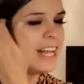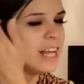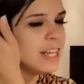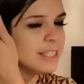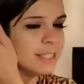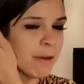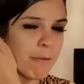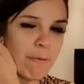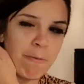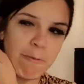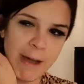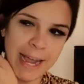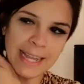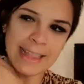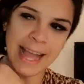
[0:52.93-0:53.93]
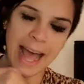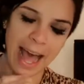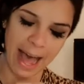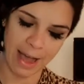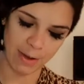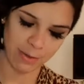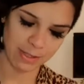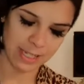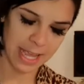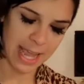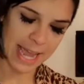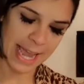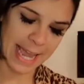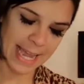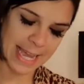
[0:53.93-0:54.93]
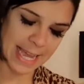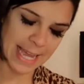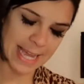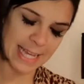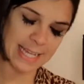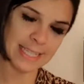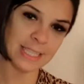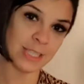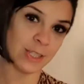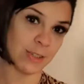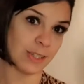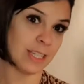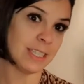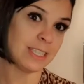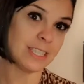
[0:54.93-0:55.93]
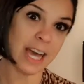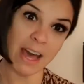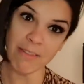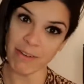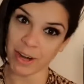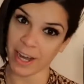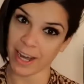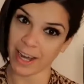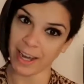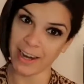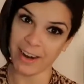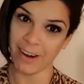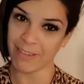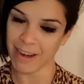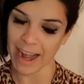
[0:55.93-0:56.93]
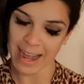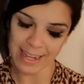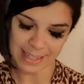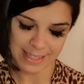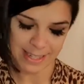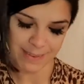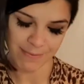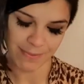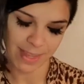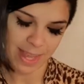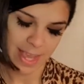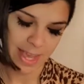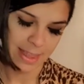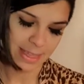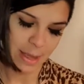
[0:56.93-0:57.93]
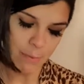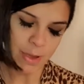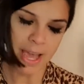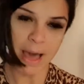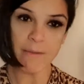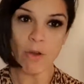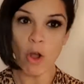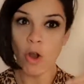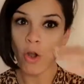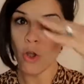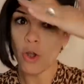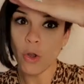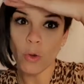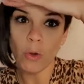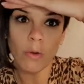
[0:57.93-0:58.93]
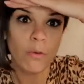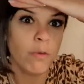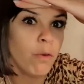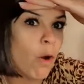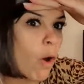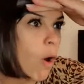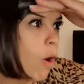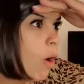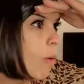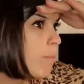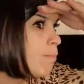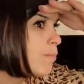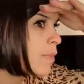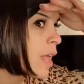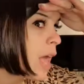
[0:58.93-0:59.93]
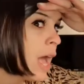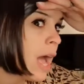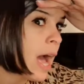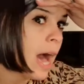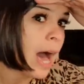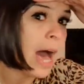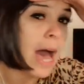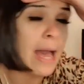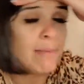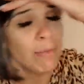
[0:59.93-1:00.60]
So find out is to discover, all right? Then we have look for. I'm